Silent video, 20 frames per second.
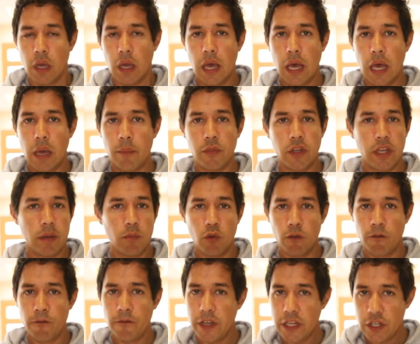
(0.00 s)
You get
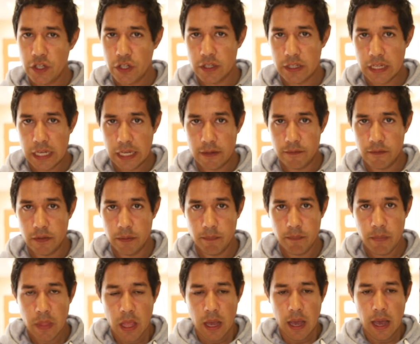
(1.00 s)
more features out of
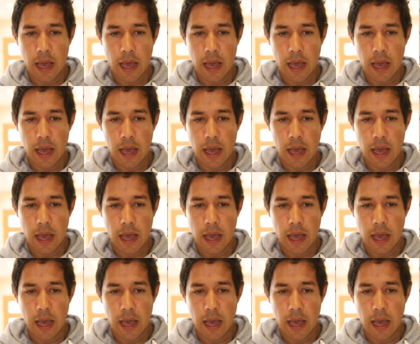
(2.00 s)
them,